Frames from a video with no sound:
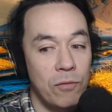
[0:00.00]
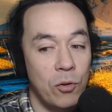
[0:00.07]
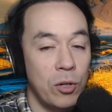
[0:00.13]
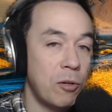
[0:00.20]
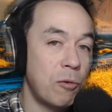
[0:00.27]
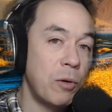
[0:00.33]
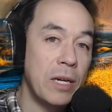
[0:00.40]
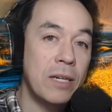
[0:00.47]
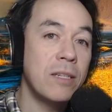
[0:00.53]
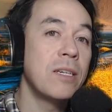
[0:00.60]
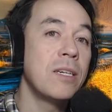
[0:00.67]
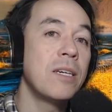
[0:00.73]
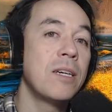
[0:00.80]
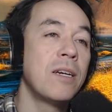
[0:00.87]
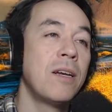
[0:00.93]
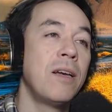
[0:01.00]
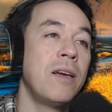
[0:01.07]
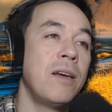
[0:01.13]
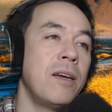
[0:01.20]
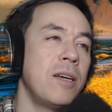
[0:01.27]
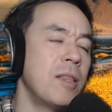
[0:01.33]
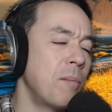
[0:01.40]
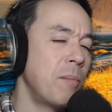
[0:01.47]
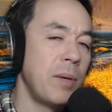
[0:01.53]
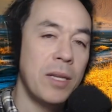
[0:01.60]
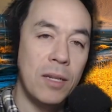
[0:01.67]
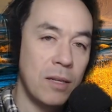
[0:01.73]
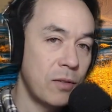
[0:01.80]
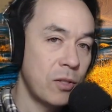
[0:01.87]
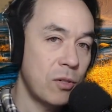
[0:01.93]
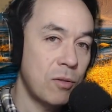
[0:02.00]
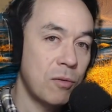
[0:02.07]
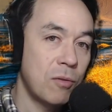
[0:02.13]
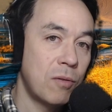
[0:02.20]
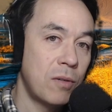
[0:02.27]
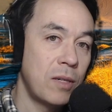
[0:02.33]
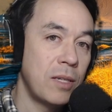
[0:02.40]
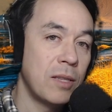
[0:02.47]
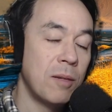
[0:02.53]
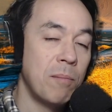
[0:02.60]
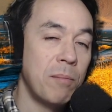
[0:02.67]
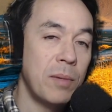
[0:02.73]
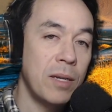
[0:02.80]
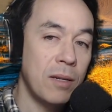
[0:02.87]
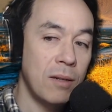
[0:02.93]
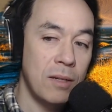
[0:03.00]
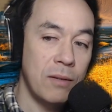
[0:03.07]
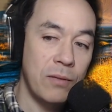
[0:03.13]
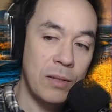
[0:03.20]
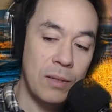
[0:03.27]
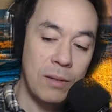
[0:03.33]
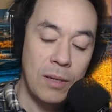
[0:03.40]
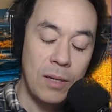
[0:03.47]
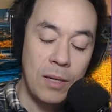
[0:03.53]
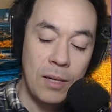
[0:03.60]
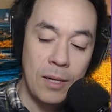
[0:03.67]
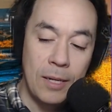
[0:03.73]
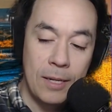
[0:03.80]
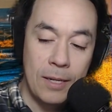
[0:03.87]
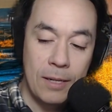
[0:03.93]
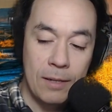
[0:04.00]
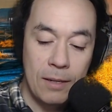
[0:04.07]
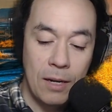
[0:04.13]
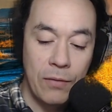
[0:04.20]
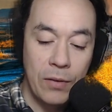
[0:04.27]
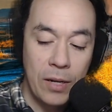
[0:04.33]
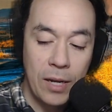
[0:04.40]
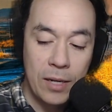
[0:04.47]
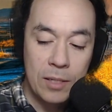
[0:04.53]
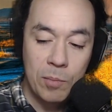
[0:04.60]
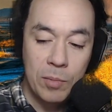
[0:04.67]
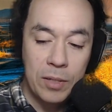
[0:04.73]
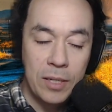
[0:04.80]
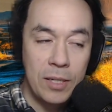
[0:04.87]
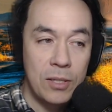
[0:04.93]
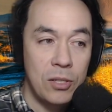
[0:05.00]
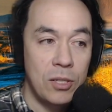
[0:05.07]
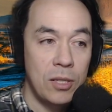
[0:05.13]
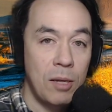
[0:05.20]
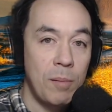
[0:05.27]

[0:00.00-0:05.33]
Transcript: quickly in the middle of a story, in the middle of an explanation.